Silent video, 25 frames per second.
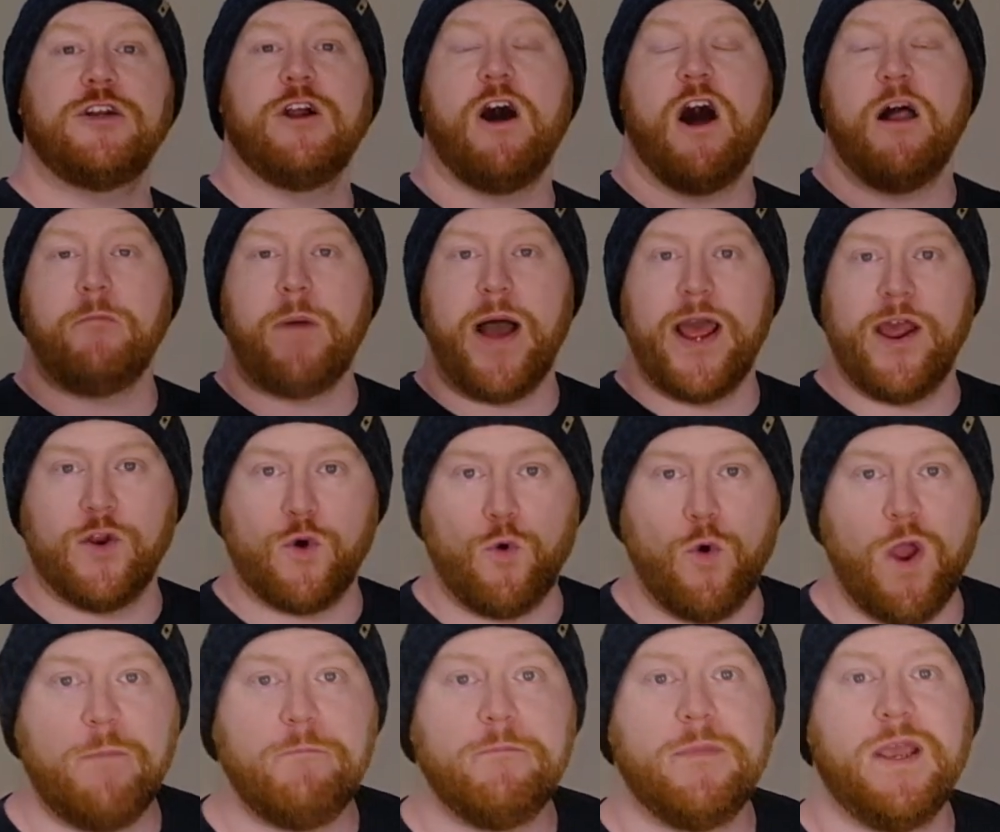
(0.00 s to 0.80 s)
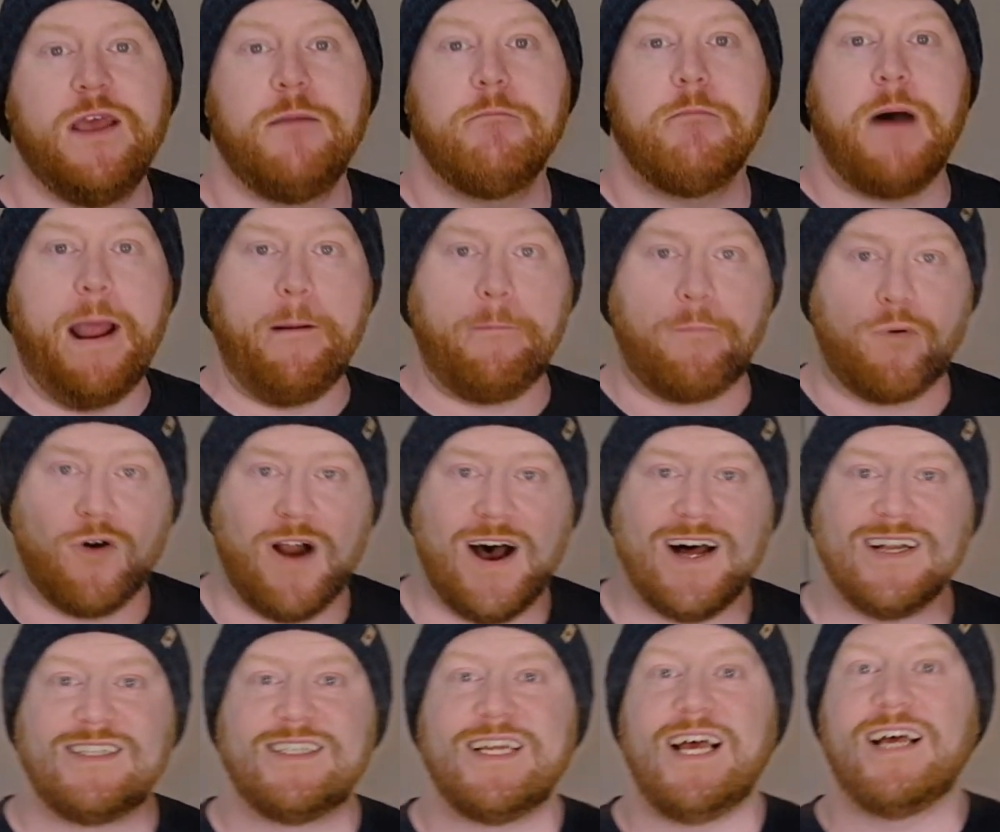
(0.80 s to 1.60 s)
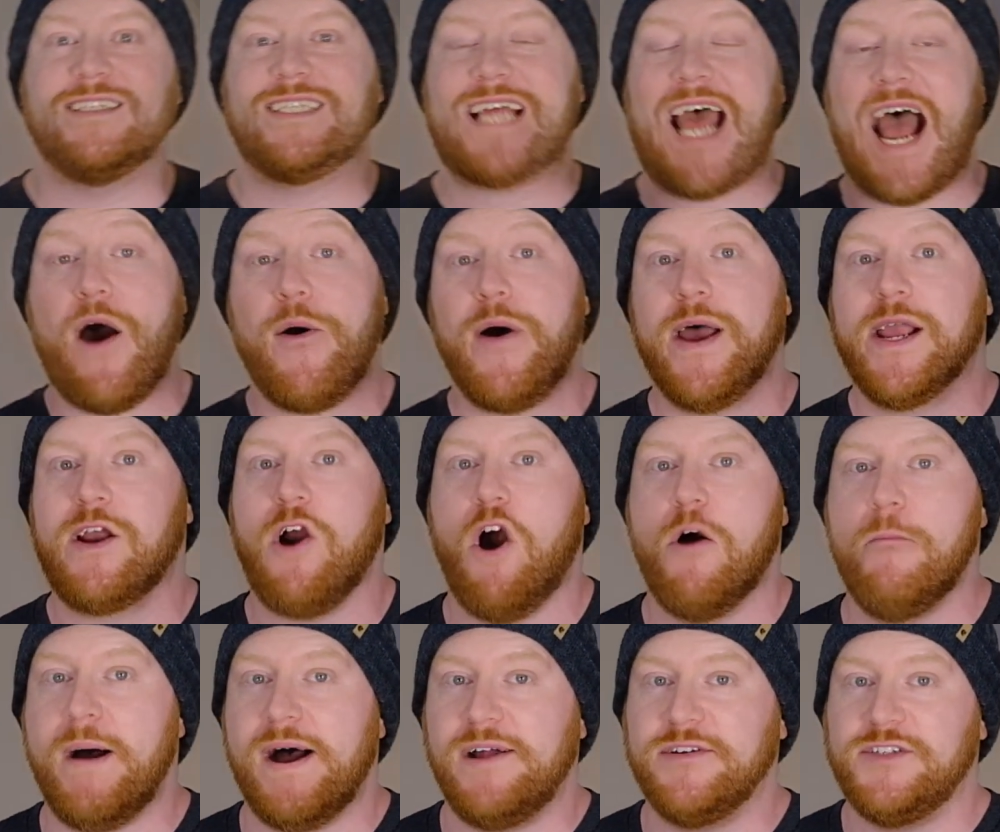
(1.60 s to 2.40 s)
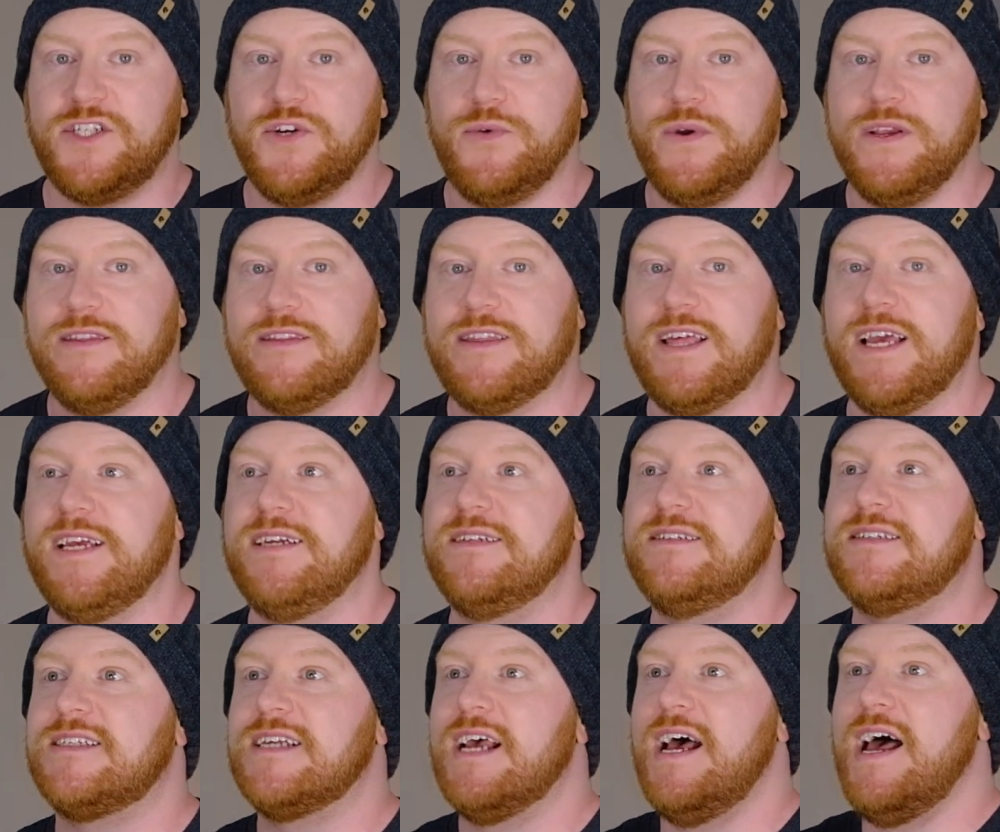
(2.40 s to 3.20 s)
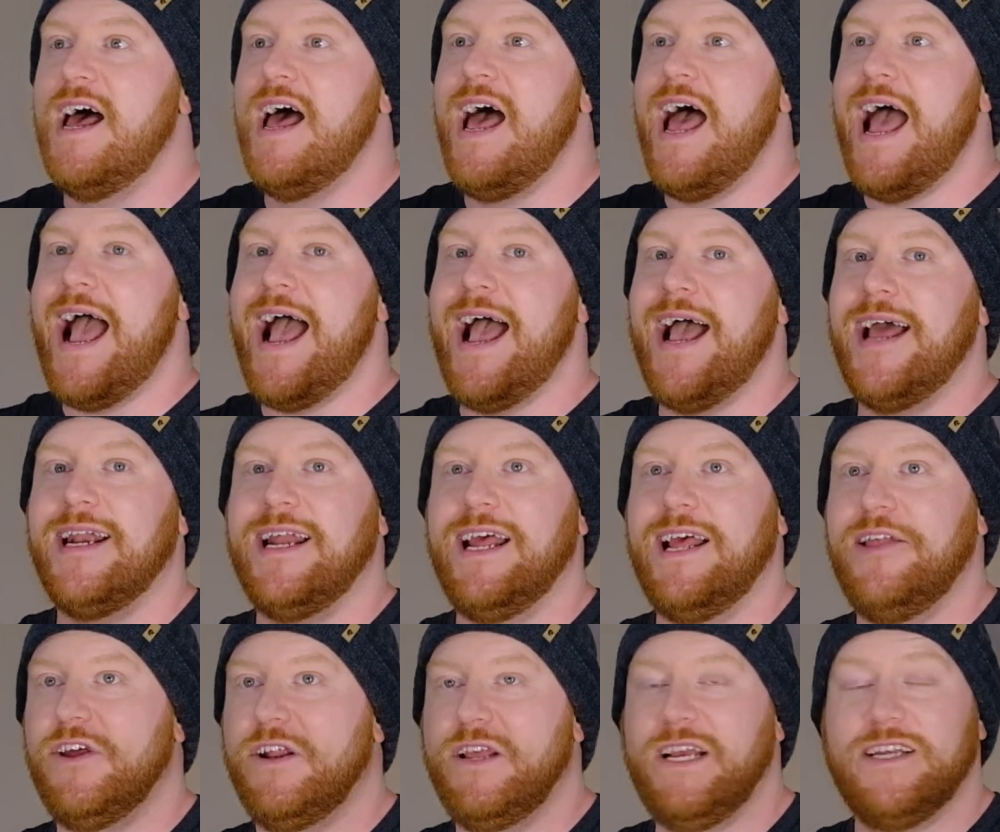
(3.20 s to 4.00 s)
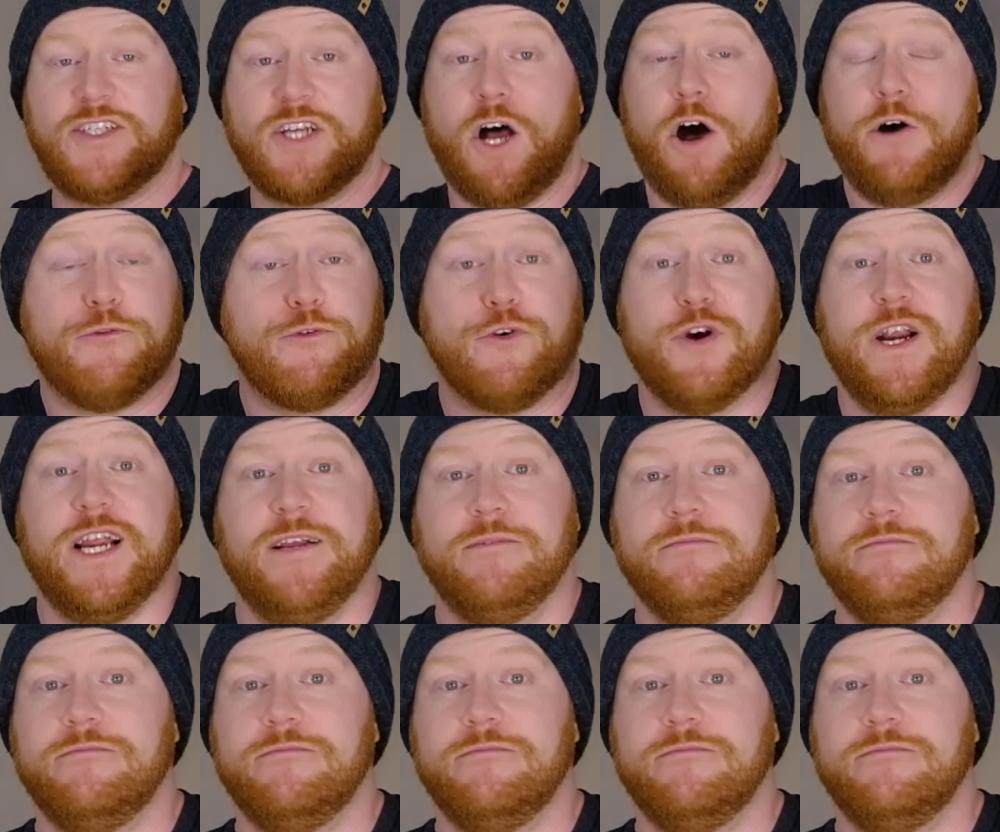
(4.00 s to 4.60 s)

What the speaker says: on my equipment, my process, how I go about doing things, and it's all free.